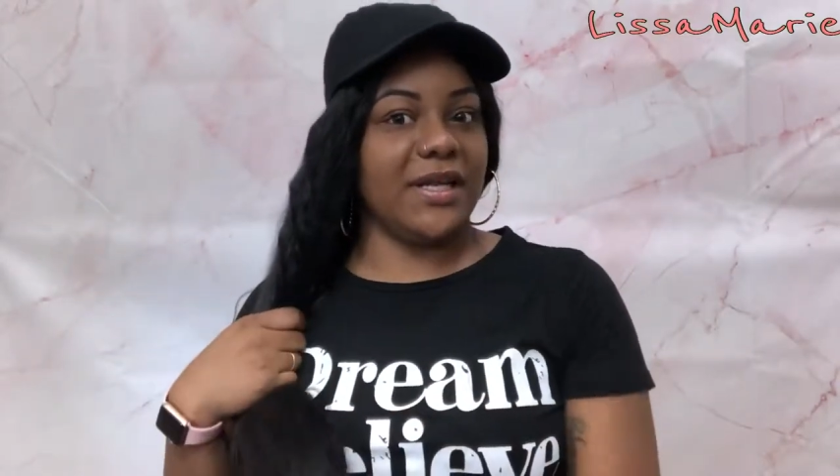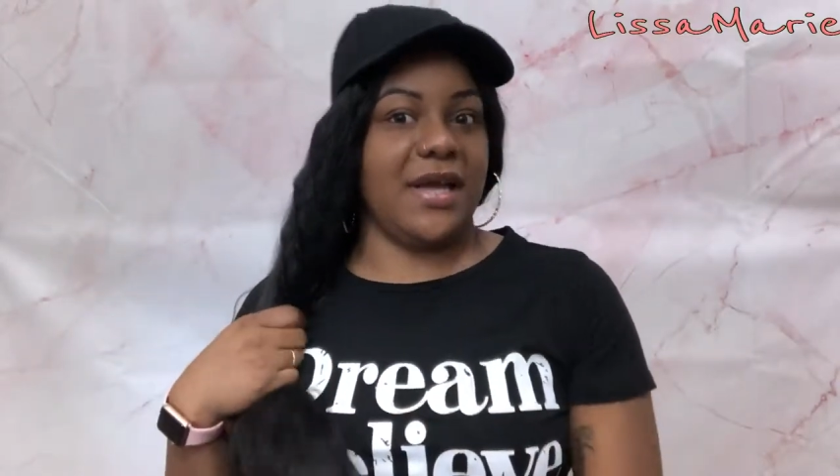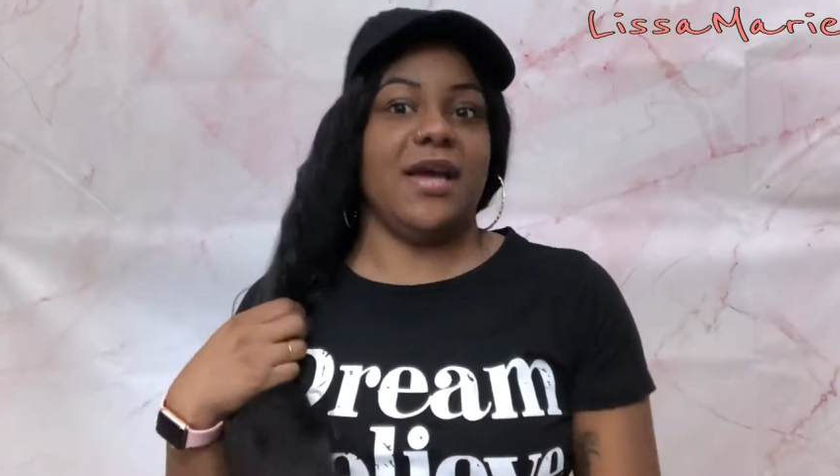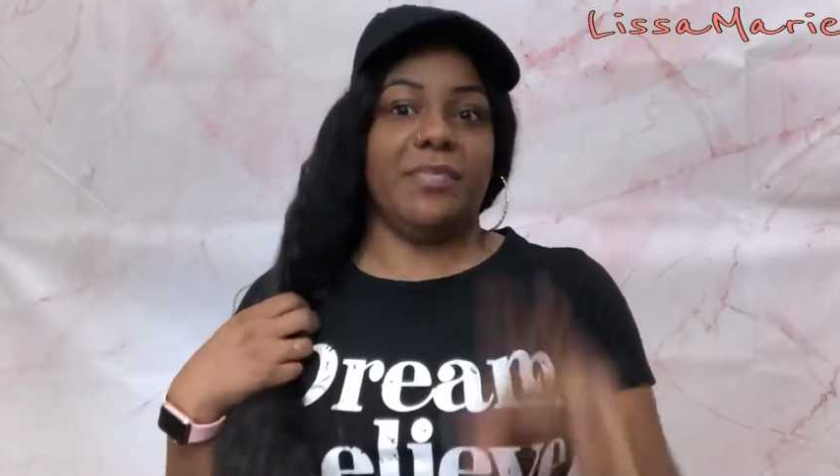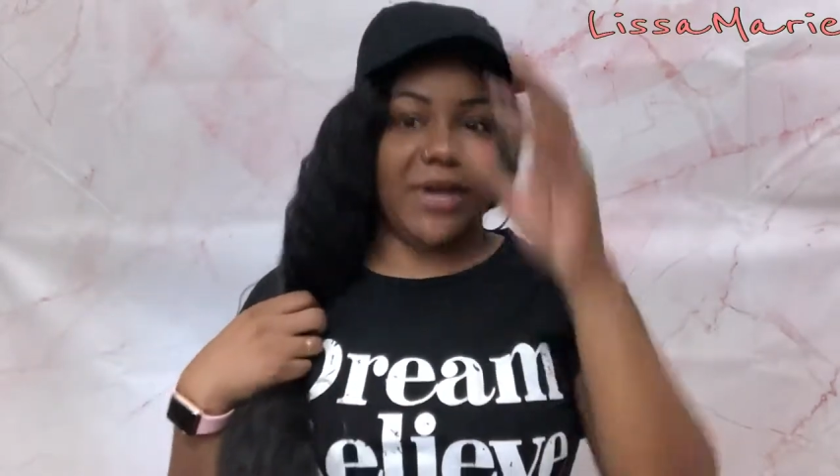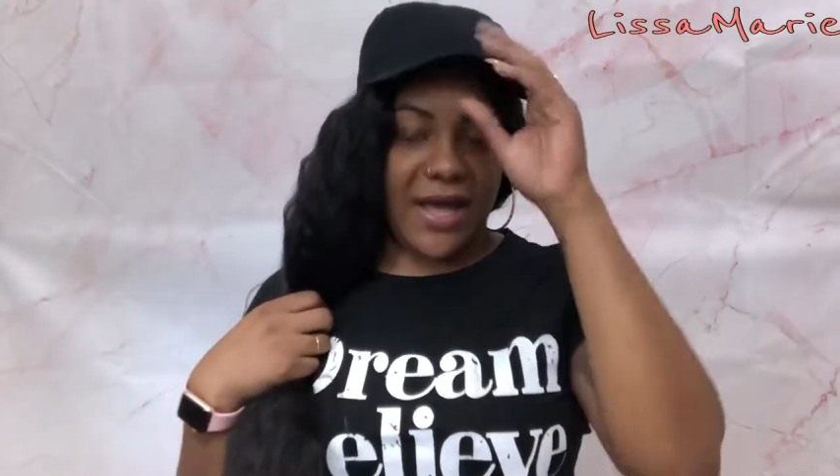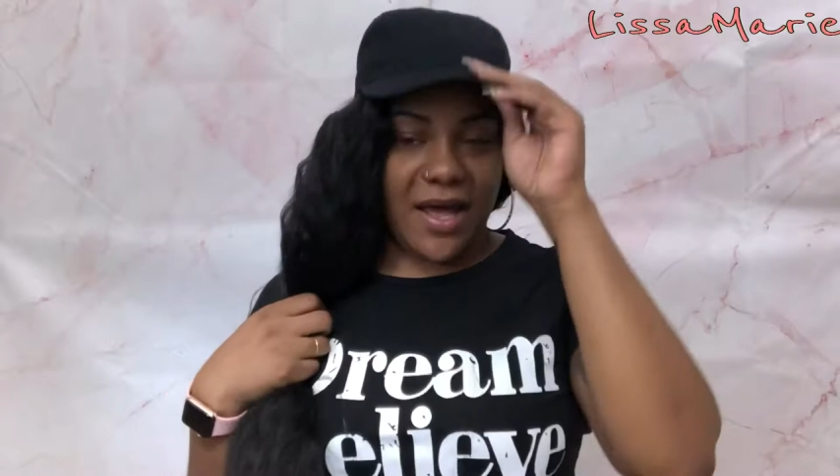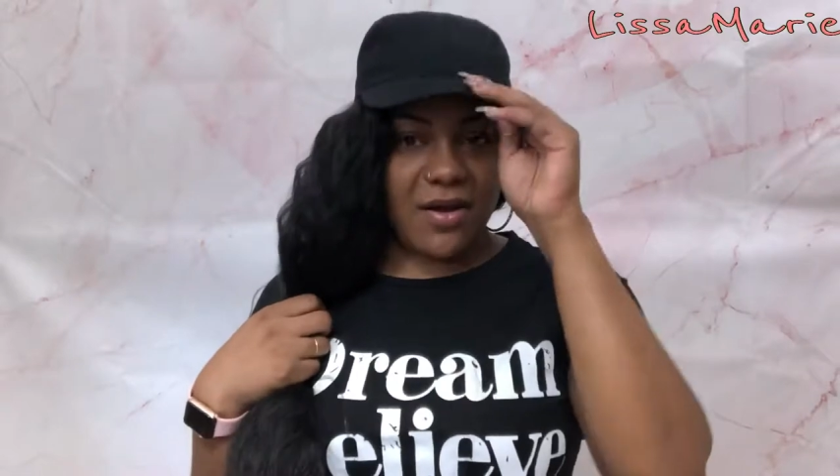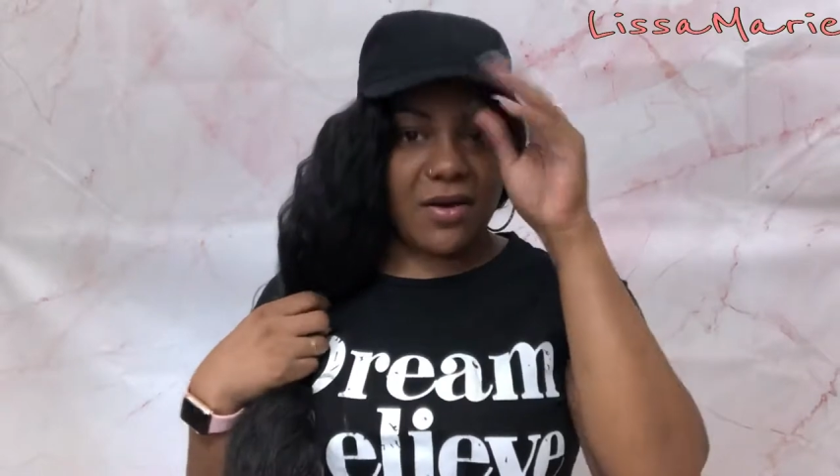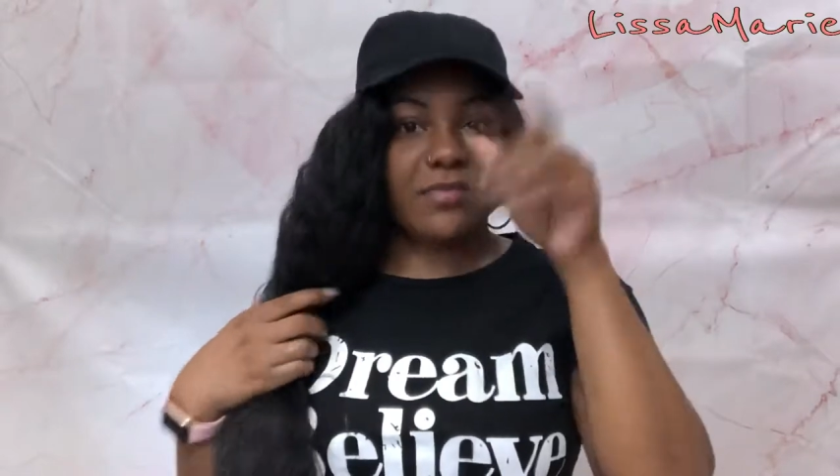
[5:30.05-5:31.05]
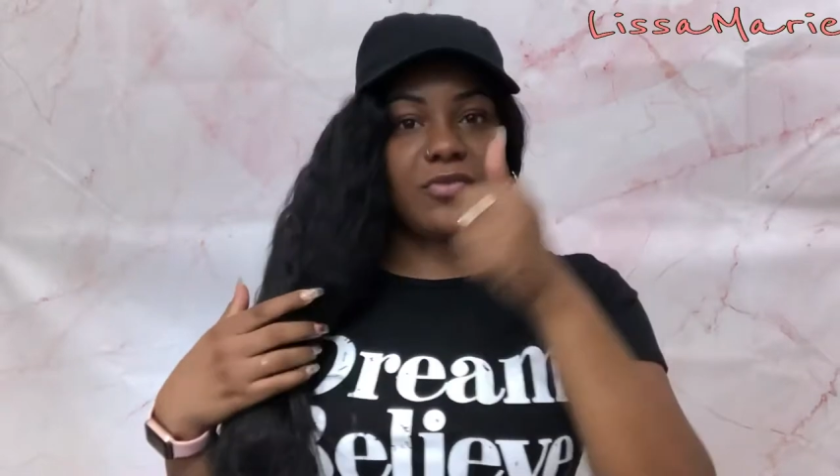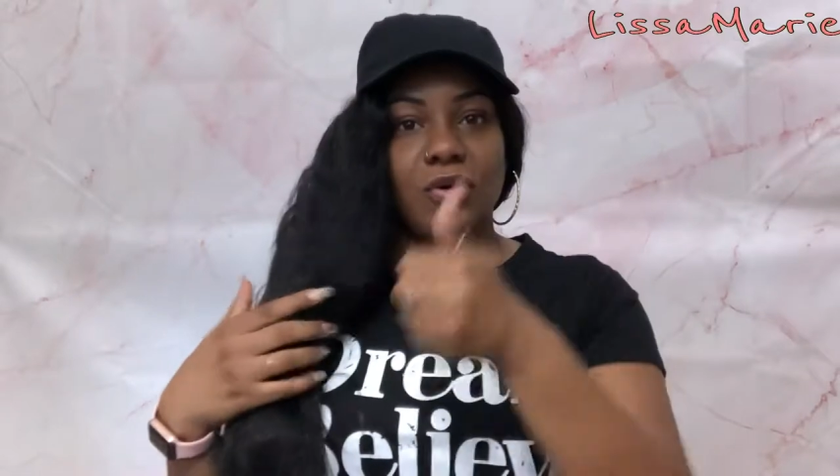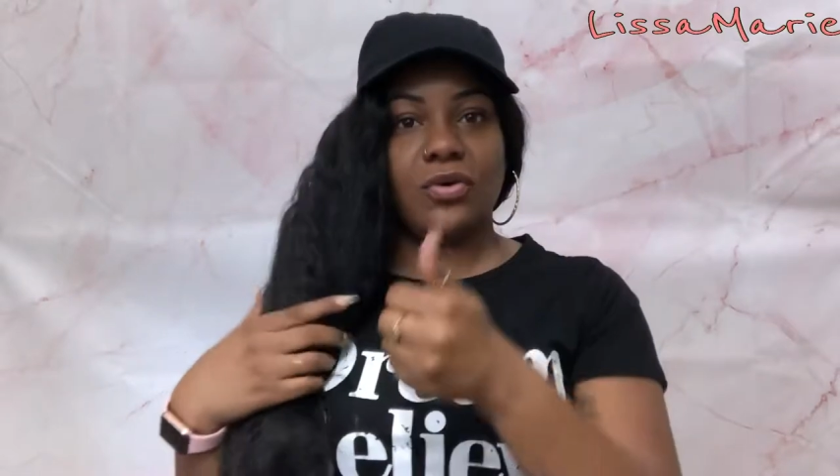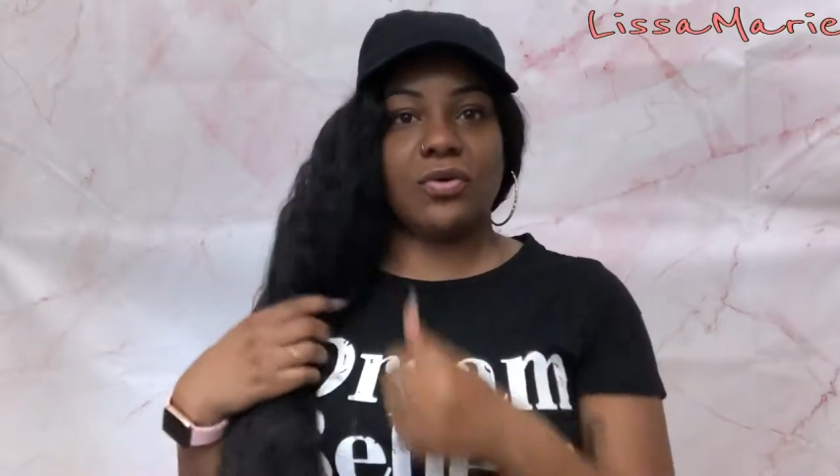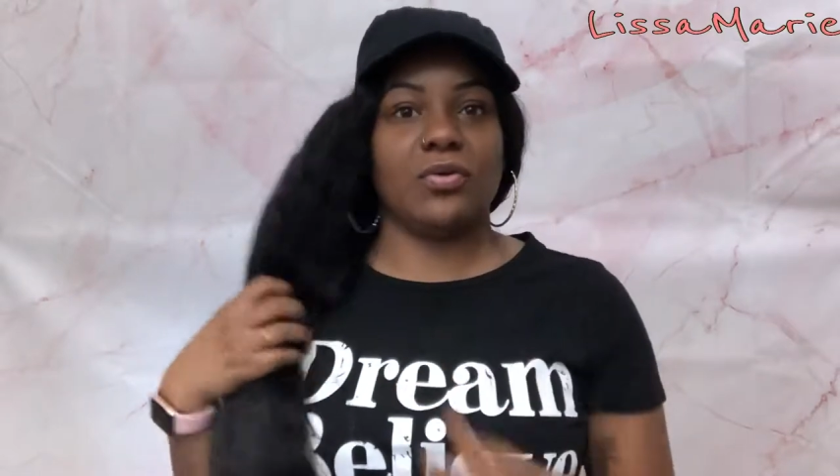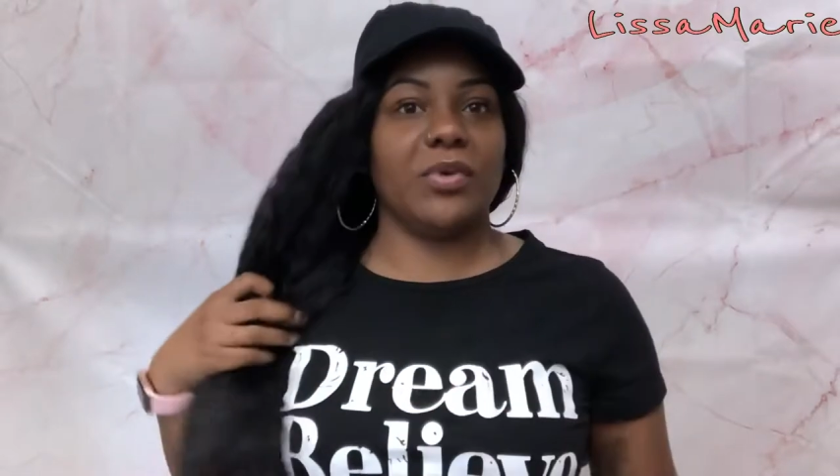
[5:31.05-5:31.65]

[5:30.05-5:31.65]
that and put a hat on, cool.